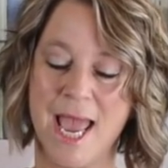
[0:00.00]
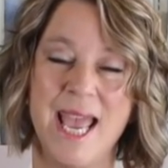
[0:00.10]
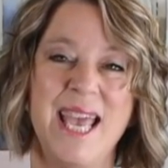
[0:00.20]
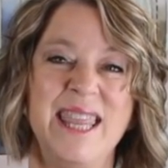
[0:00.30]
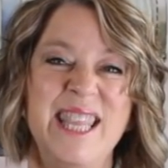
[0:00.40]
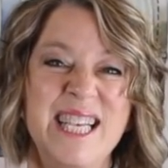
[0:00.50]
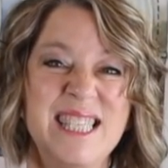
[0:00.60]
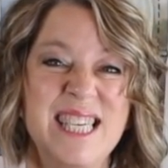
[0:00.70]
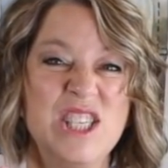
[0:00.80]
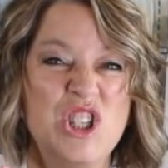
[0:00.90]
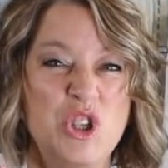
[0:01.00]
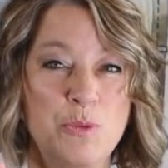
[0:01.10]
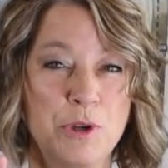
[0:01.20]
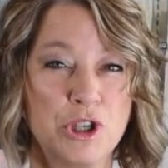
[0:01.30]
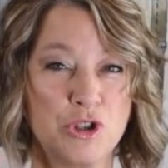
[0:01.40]
And this is
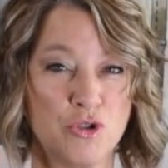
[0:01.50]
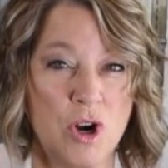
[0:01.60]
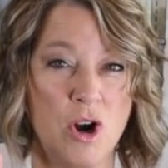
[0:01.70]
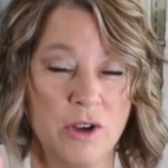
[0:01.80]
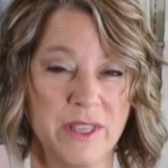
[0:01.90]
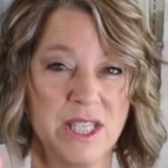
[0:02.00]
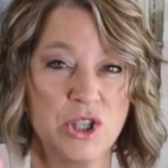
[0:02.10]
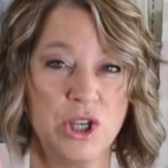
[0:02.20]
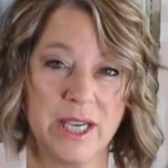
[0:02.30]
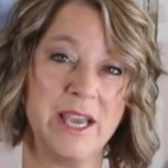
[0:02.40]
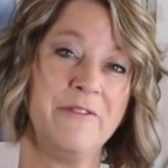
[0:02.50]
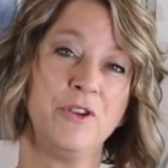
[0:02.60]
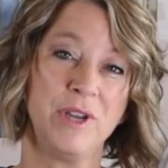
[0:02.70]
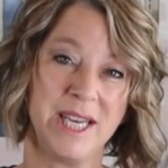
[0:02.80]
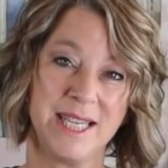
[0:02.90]
super strong, this hook, if
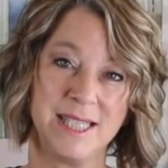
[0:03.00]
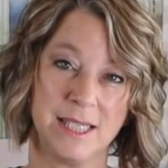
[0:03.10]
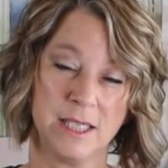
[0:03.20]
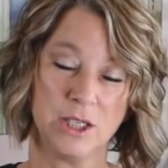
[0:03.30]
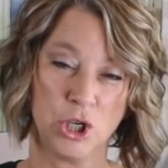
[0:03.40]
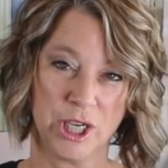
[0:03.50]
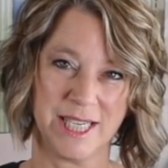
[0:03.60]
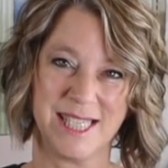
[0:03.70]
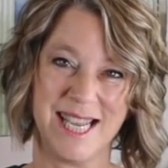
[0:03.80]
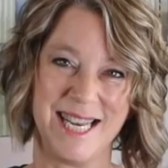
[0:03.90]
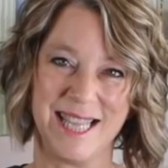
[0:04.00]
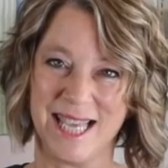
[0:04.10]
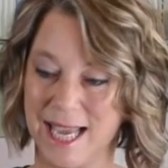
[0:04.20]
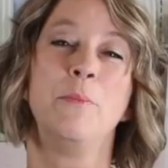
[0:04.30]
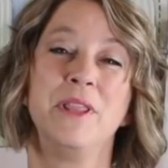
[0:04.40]
you needed to hook it to
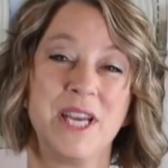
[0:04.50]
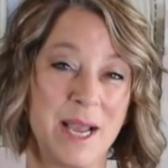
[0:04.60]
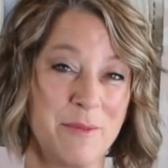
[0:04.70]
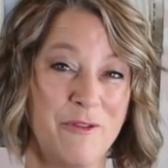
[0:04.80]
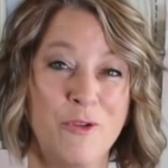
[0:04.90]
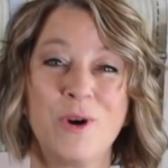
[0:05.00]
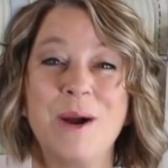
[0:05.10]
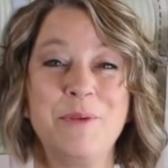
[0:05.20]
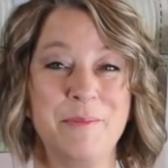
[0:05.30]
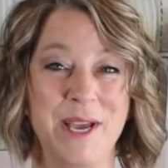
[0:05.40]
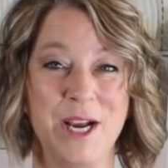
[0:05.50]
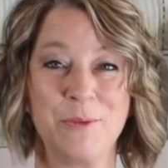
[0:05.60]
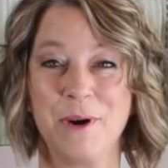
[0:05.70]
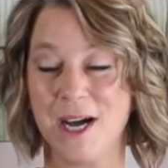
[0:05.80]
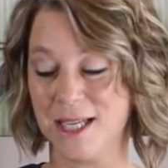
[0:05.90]
anything. But the night before, I put my
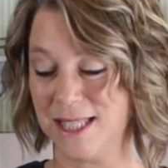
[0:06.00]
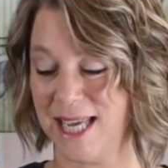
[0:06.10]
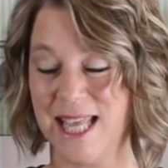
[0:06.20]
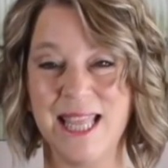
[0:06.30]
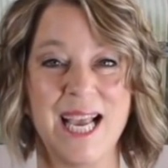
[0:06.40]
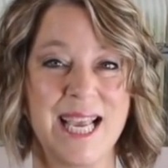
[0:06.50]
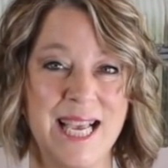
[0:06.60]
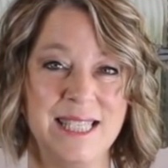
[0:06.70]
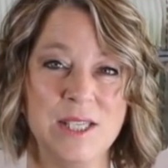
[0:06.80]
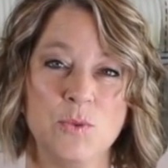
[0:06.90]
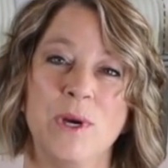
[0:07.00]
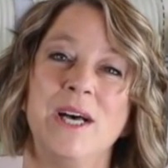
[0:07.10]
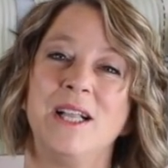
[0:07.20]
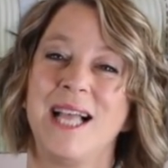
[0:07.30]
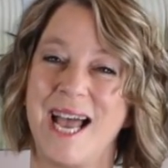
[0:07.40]
AirPods in that case as
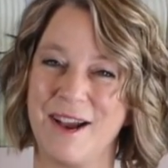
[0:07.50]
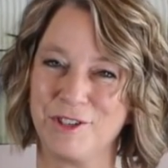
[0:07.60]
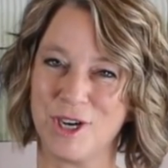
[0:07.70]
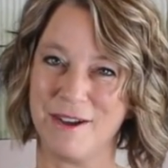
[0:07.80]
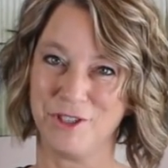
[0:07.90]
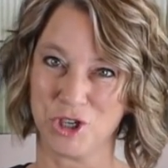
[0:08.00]
well after I've